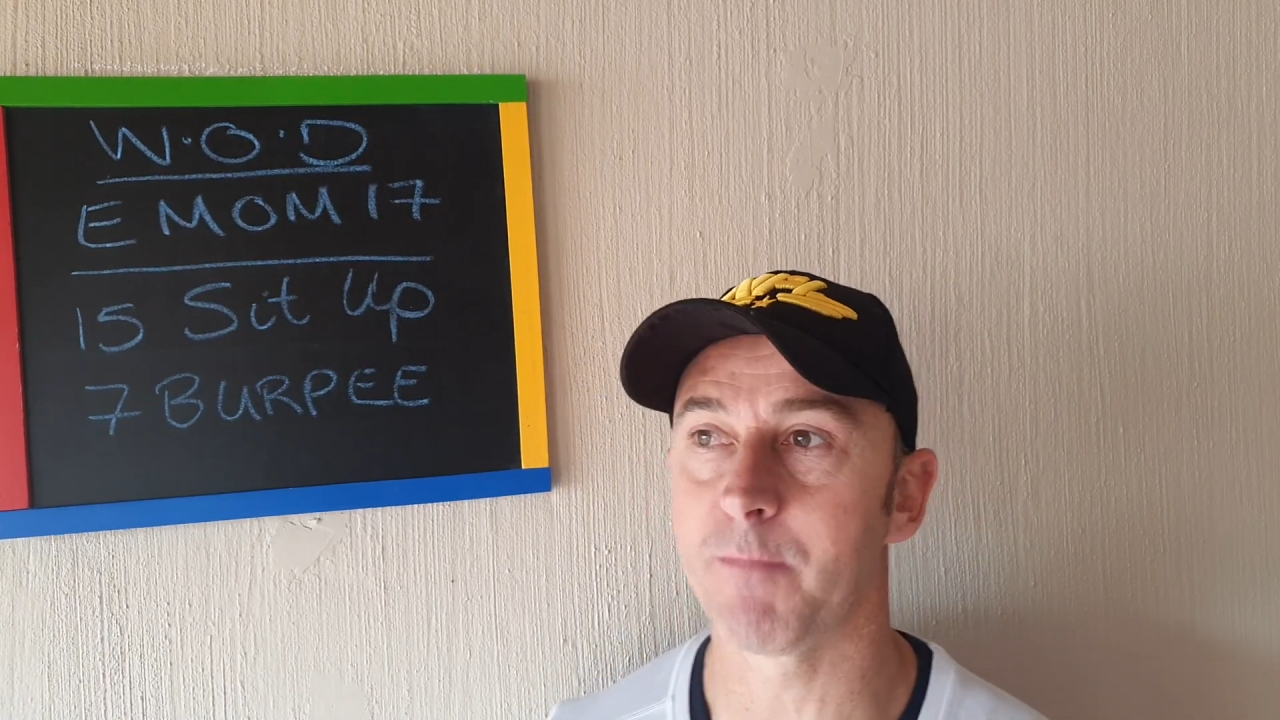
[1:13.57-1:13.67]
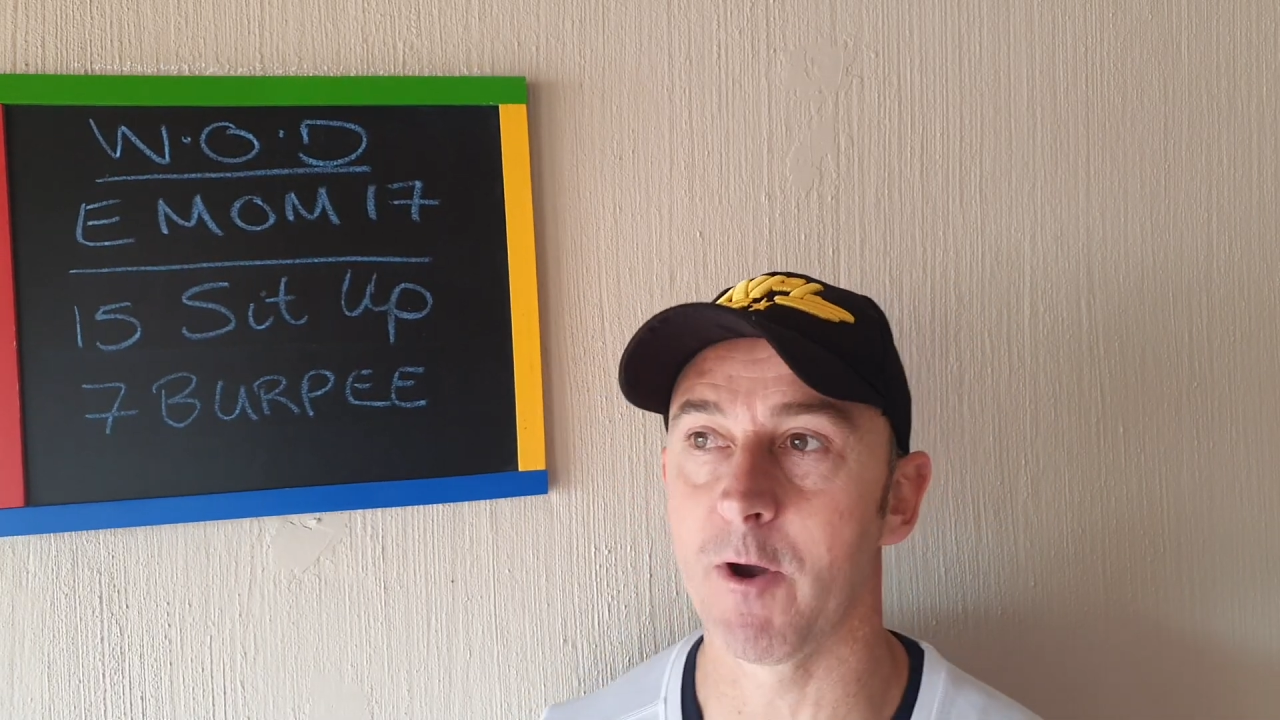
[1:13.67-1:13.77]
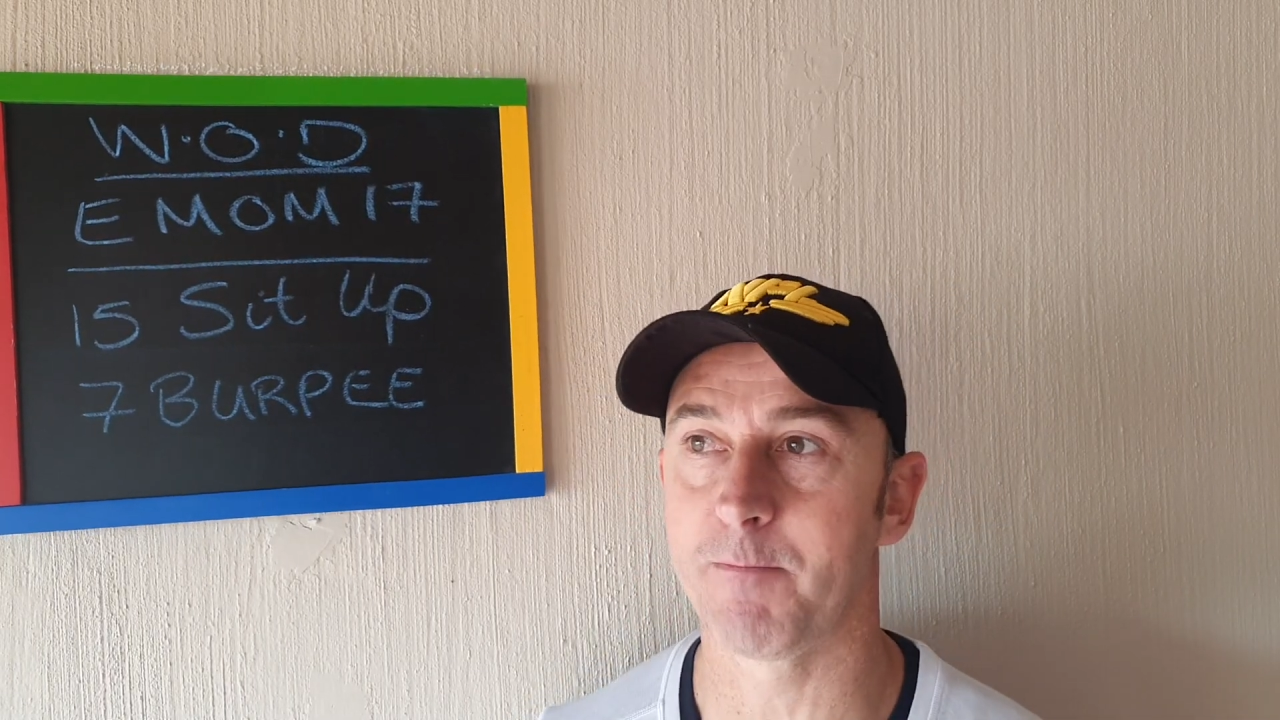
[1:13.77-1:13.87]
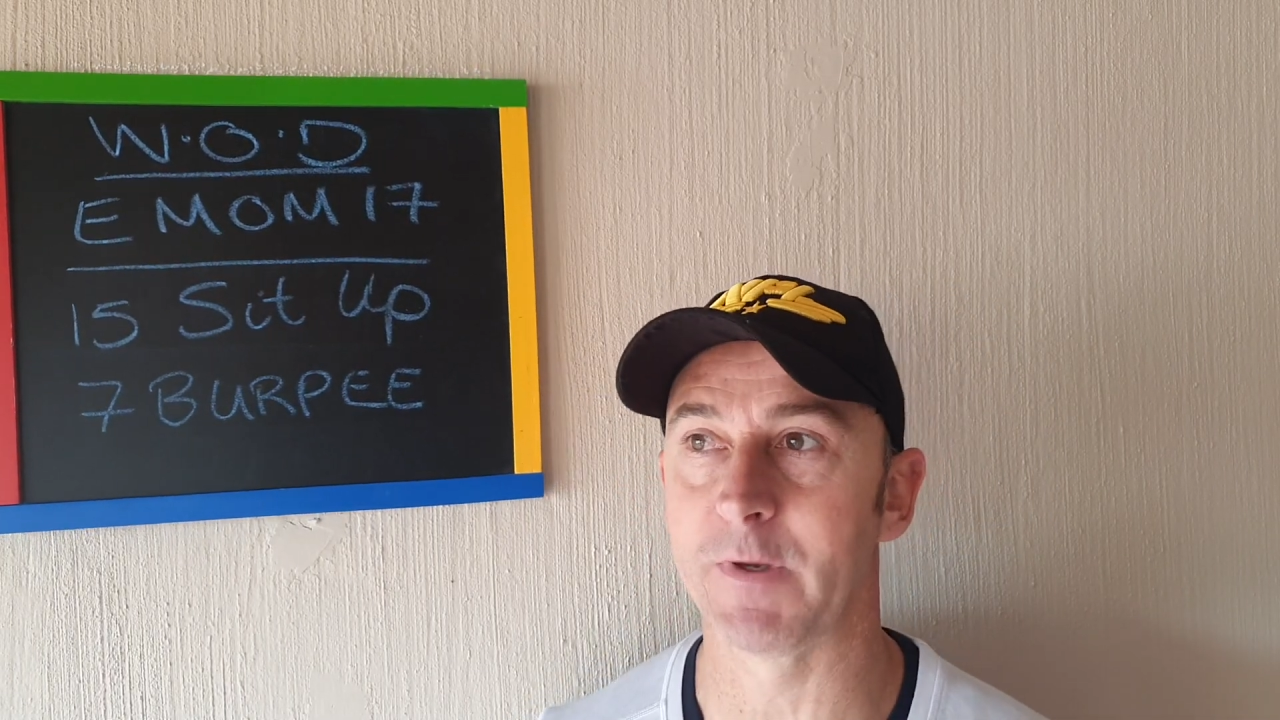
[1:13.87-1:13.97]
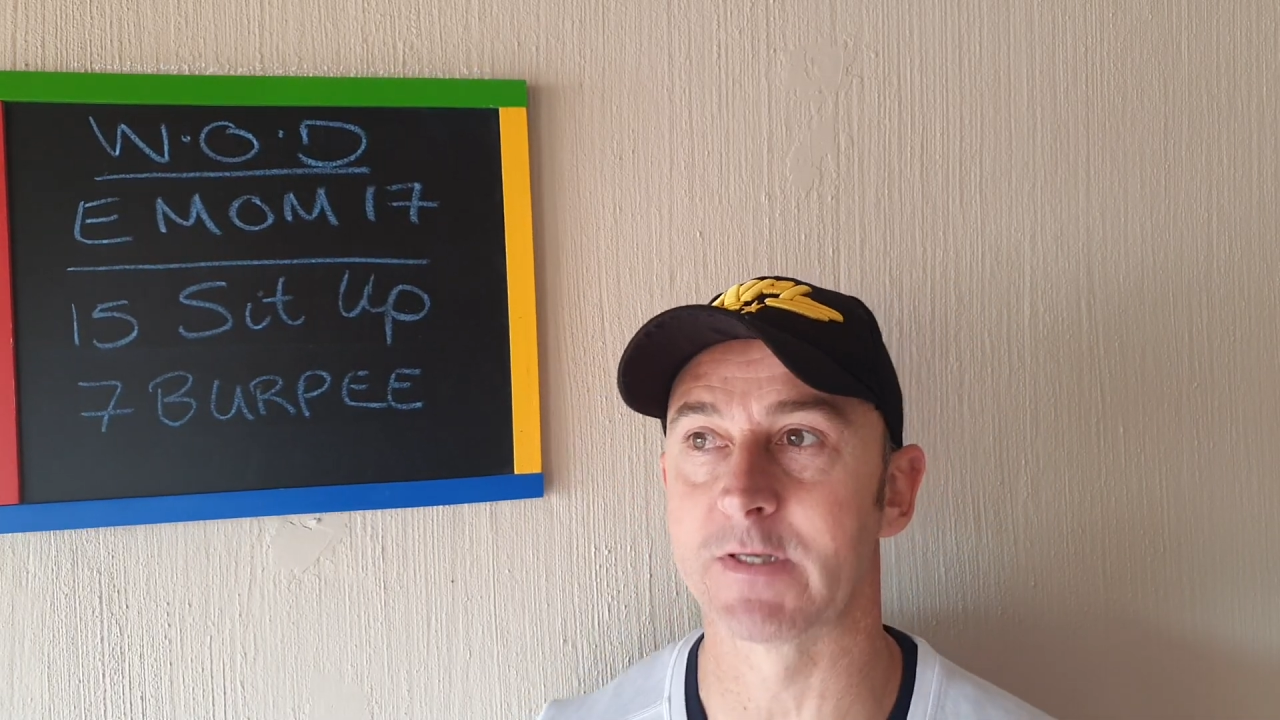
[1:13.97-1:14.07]

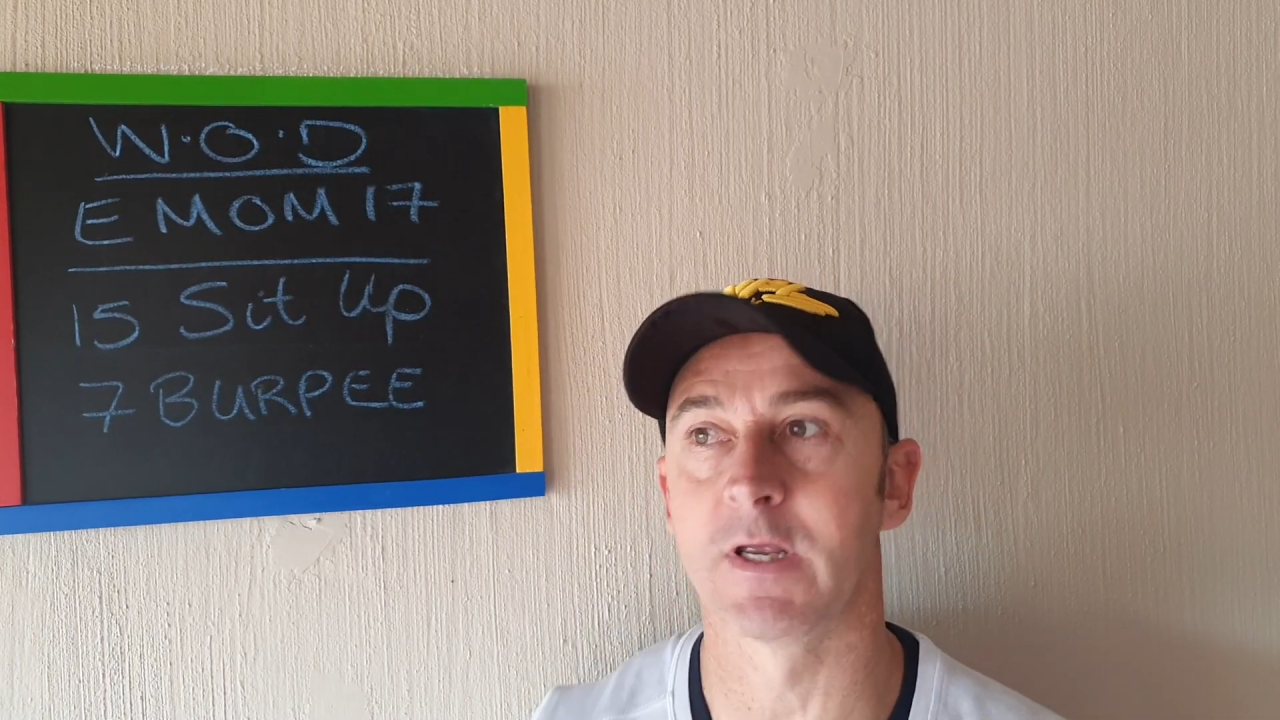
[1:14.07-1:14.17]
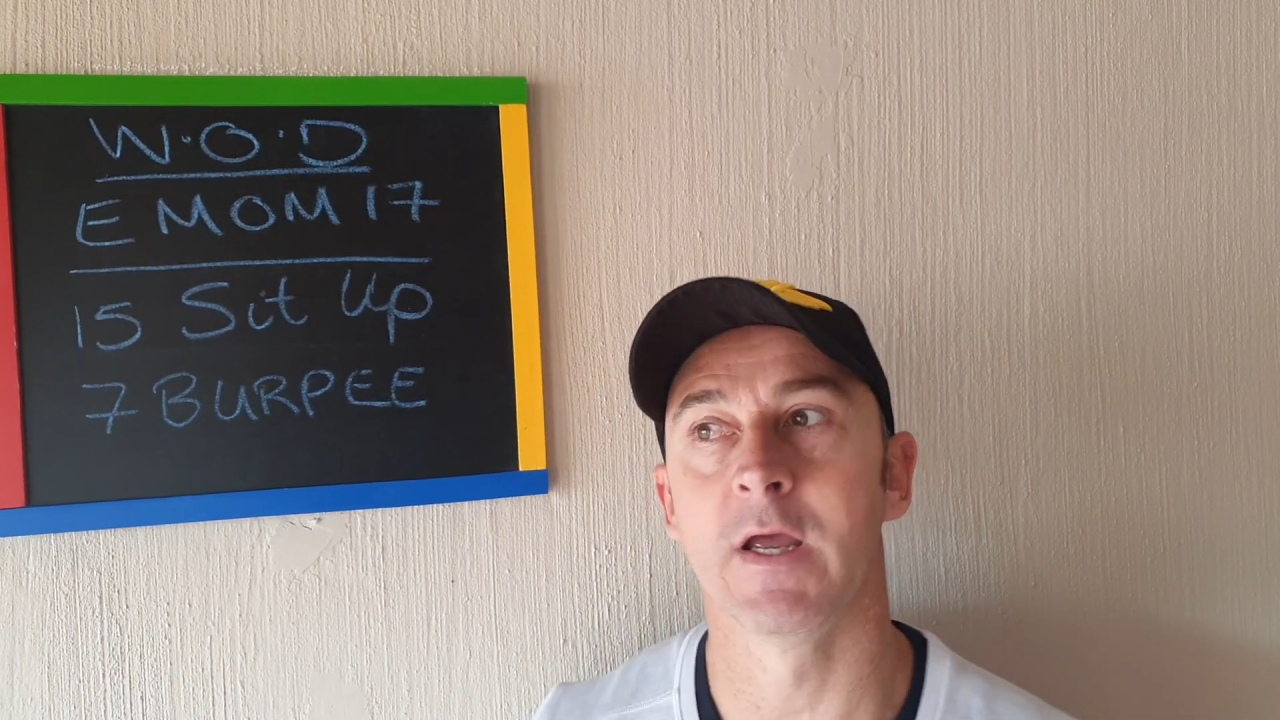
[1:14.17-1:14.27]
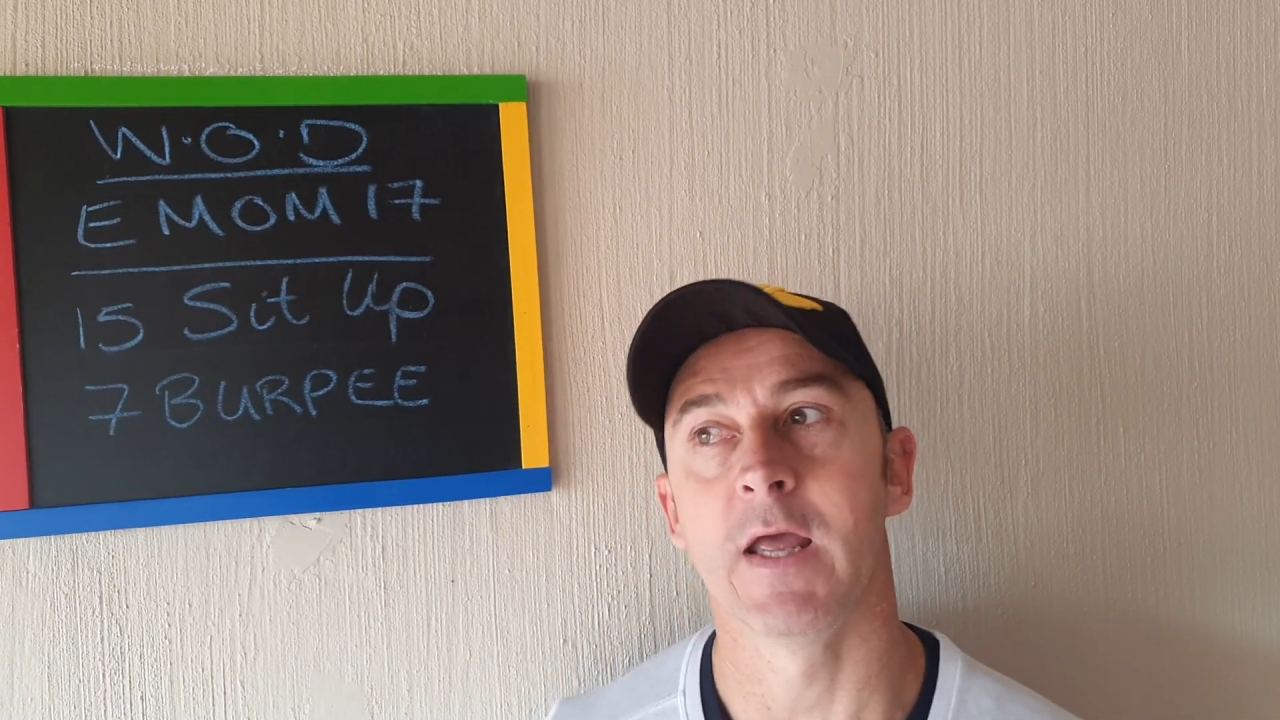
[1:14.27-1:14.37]
burpees.